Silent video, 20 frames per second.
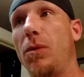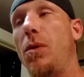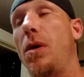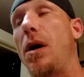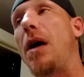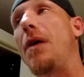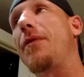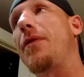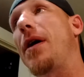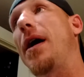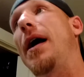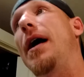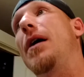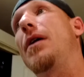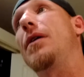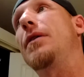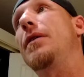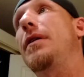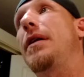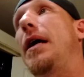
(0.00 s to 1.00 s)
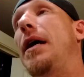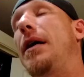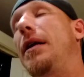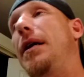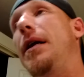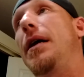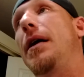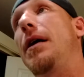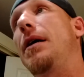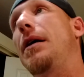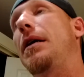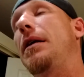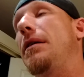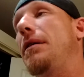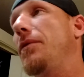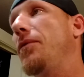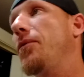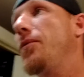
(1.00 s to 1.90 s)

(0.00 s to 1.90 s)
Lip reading: Waffle House down there and